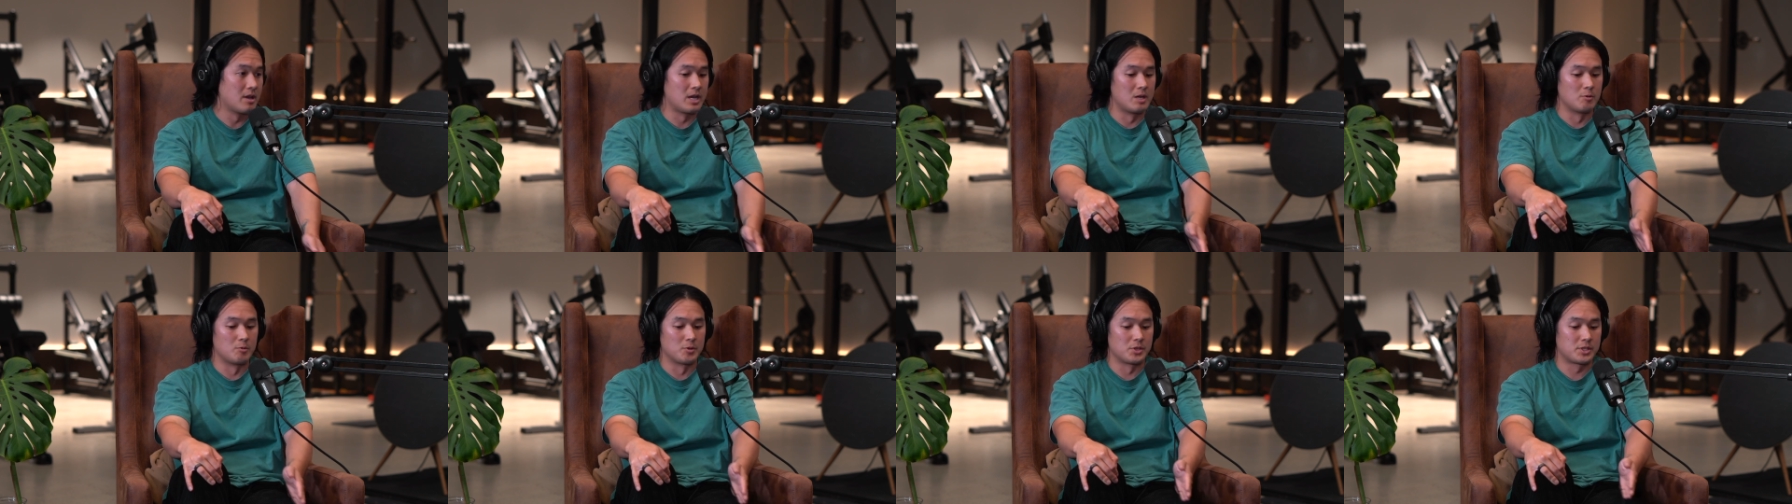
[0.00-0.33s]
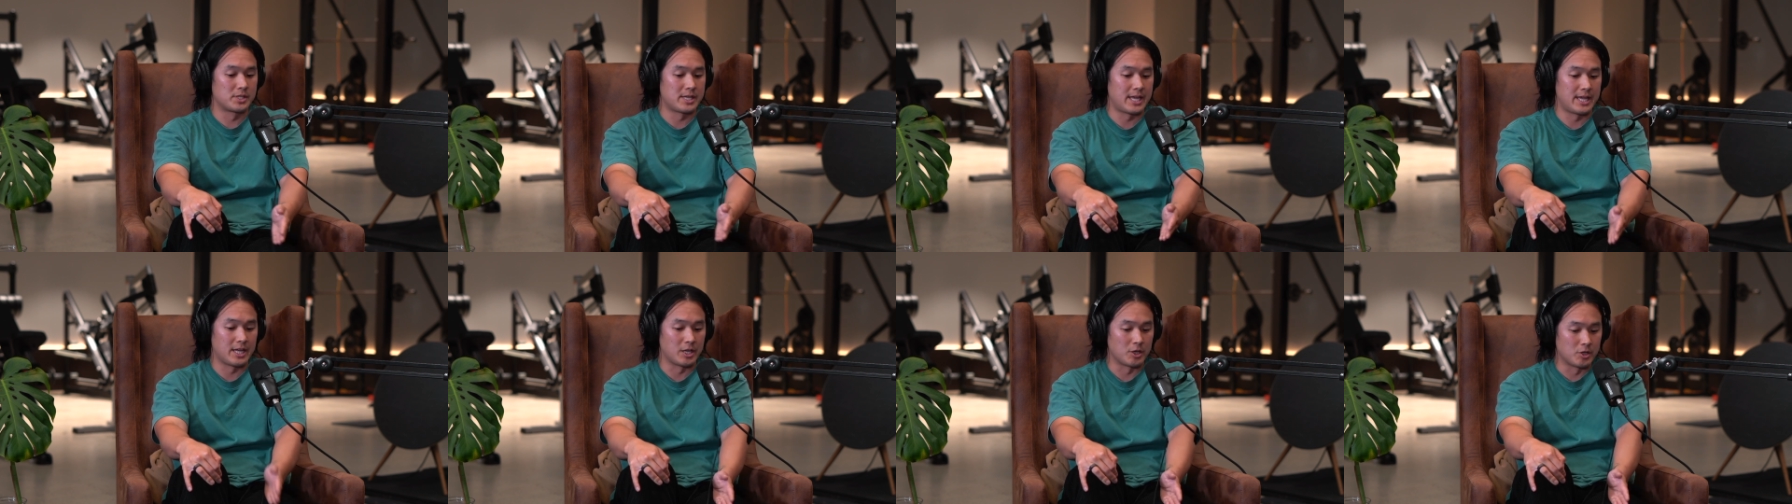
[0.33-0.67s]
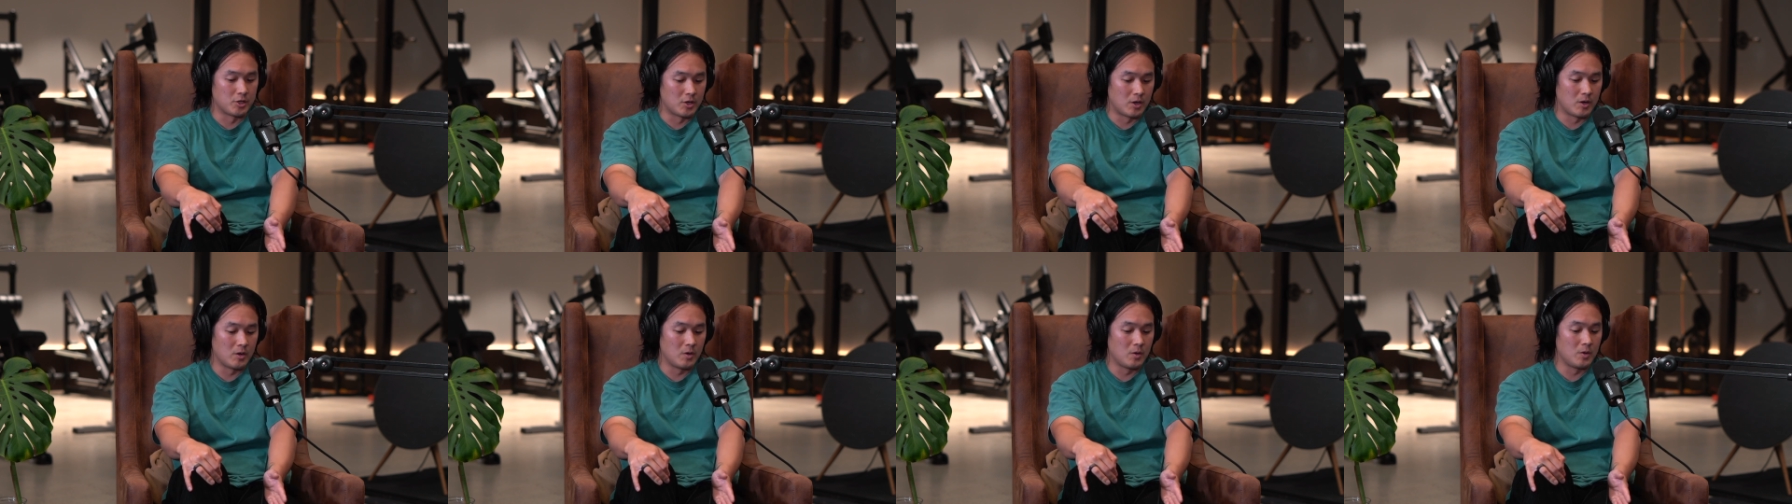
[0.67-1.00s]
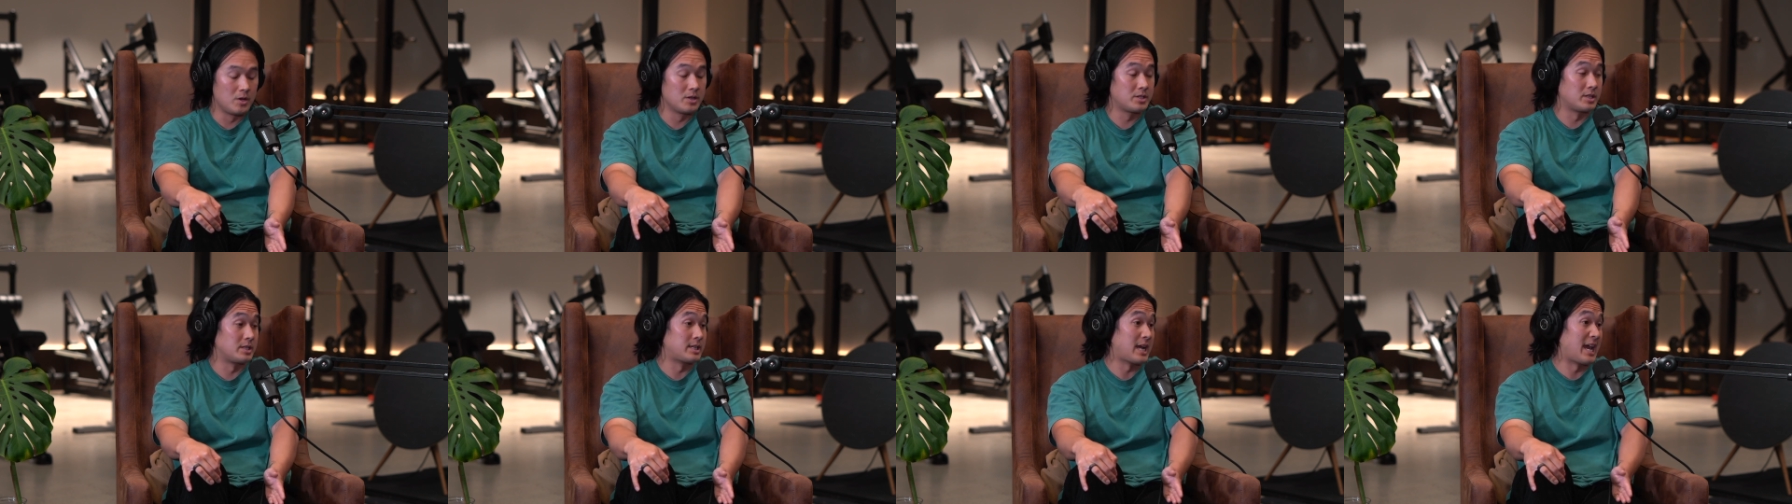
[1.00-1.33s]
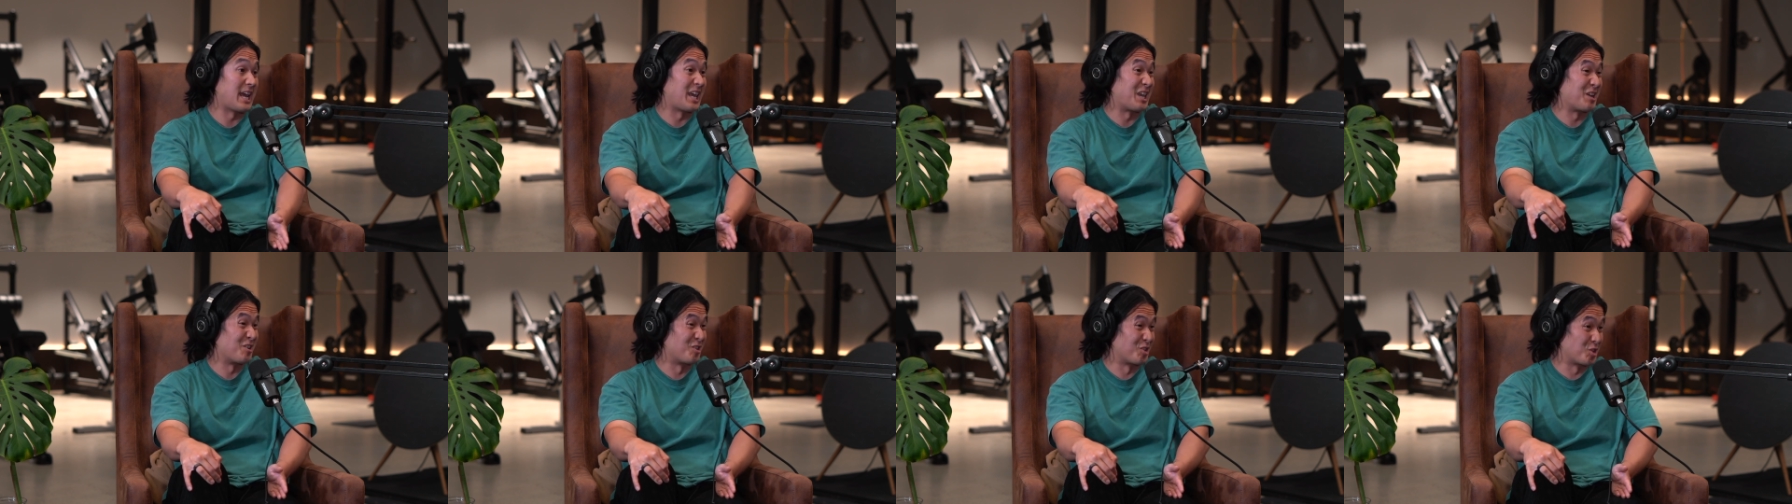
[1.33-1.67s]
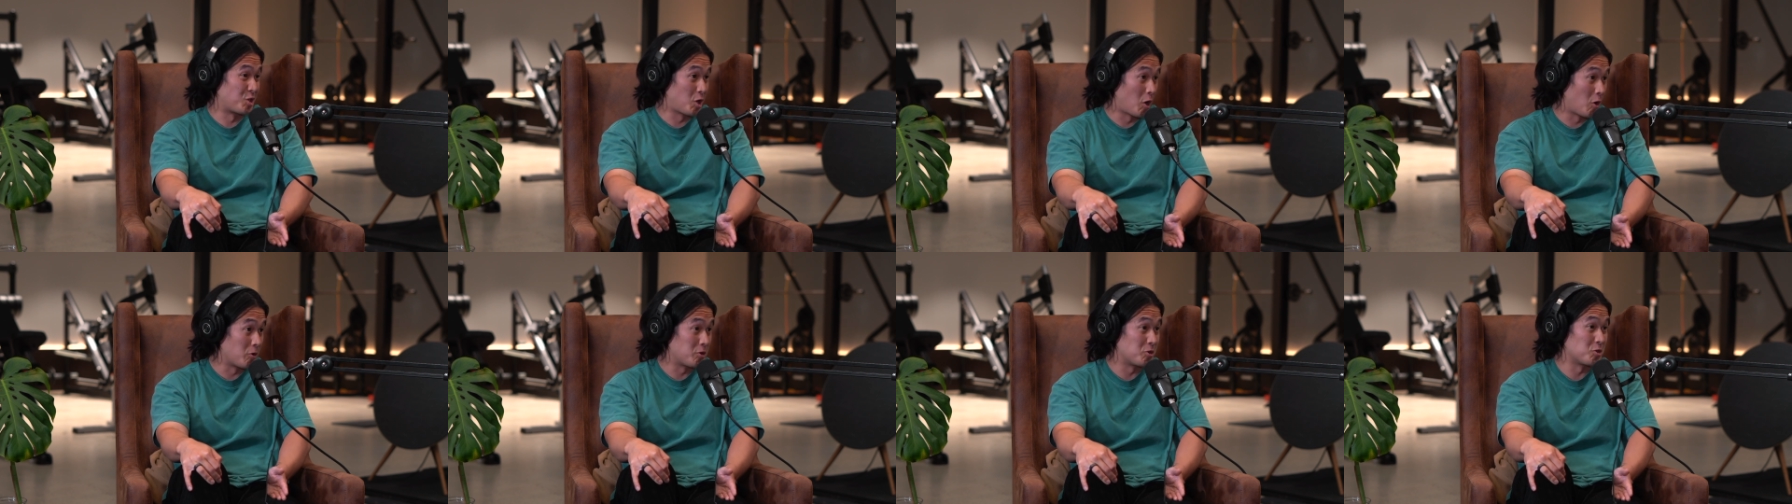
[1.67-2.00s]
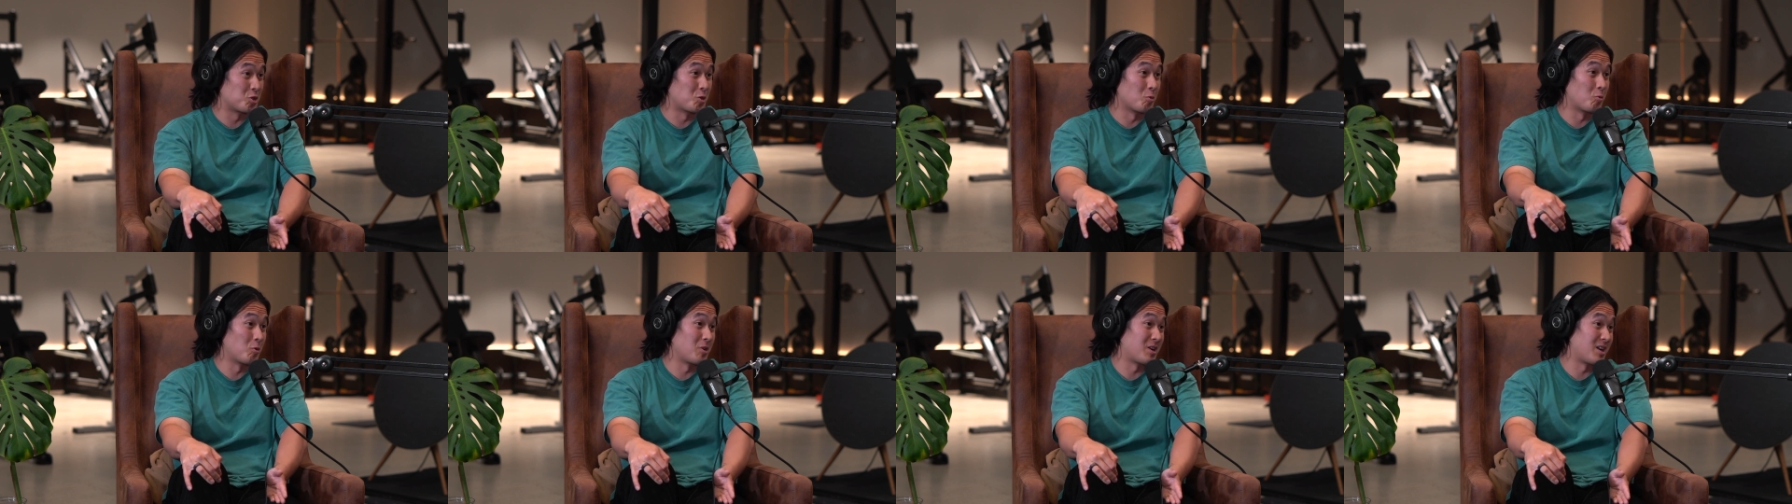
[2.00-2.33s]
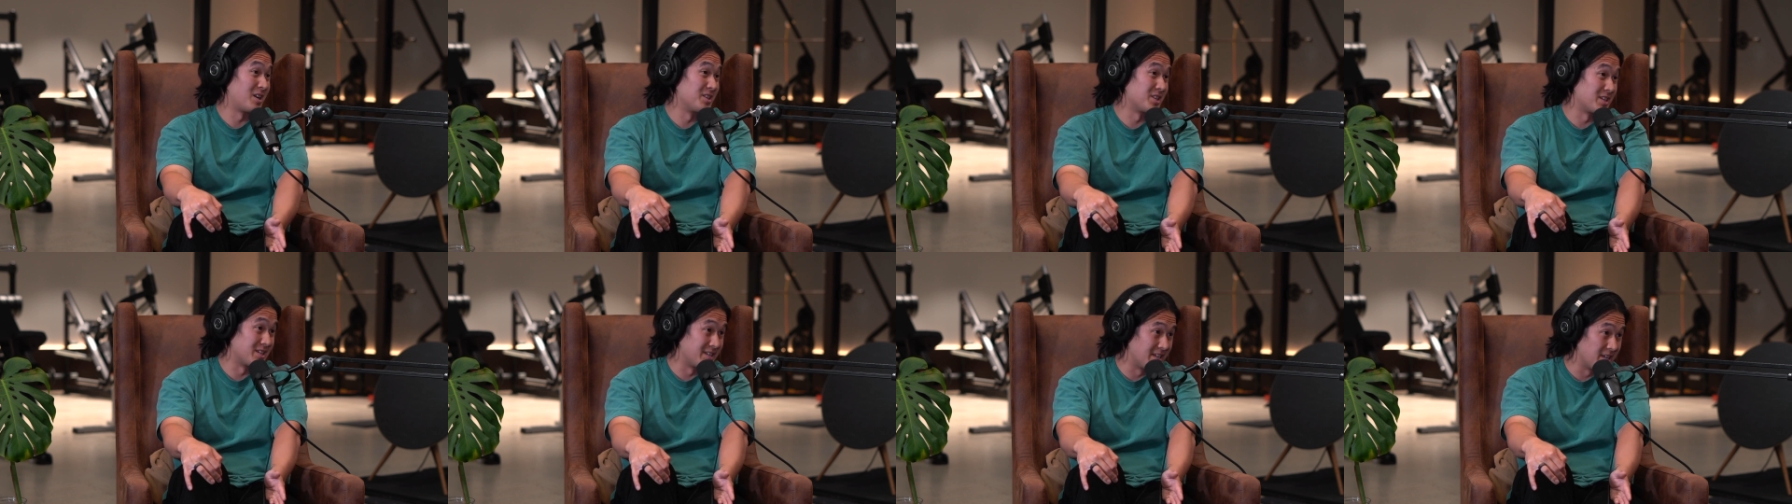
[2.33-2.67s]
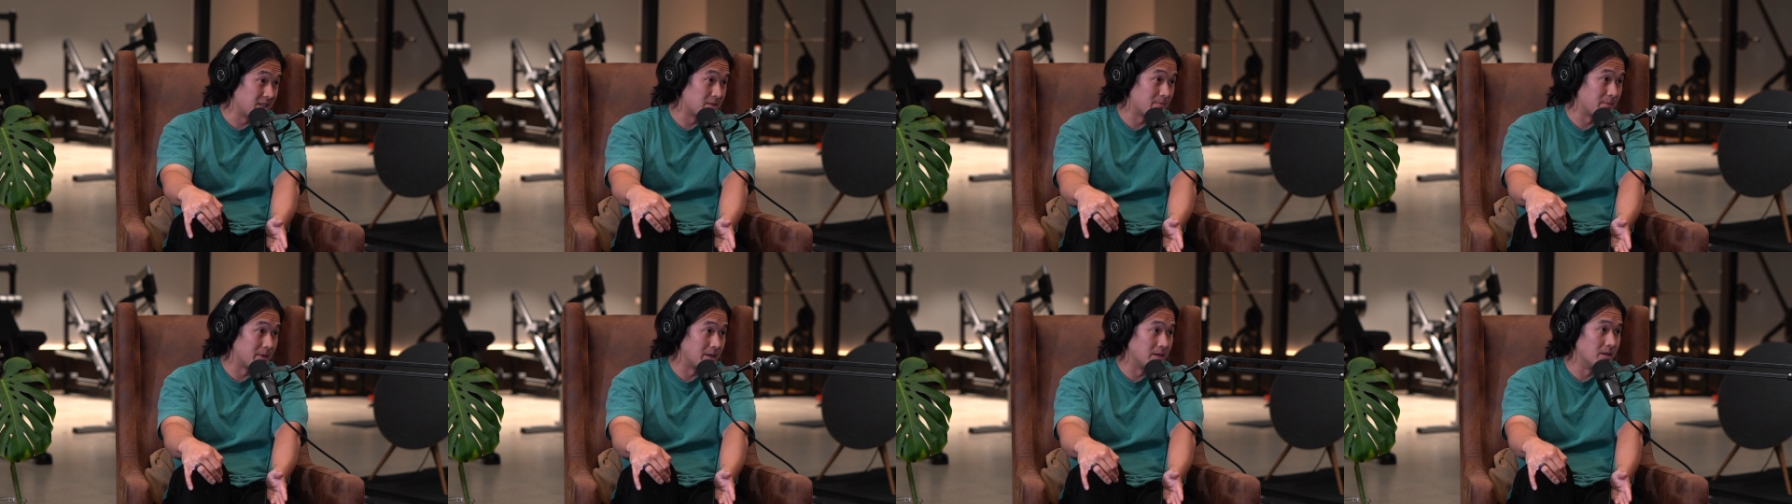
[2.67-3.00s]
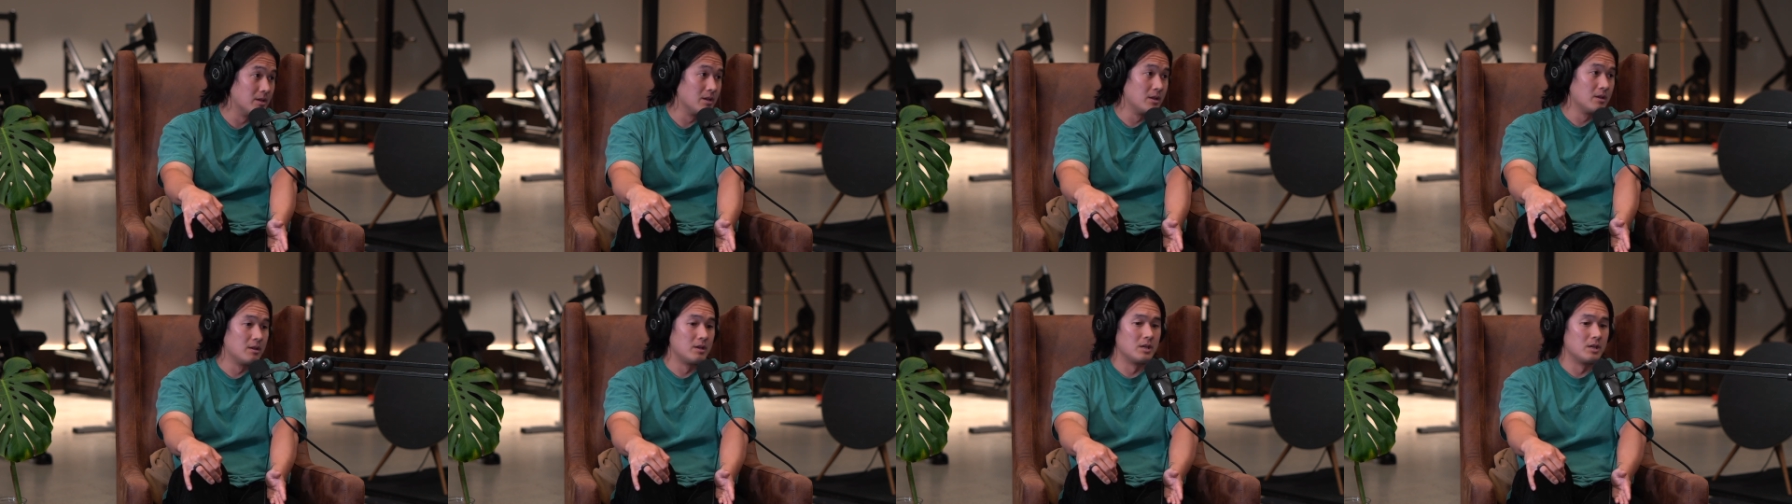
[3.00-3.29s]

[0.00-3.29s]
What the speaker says: And it was saying no to taking on coaches to work underneath me.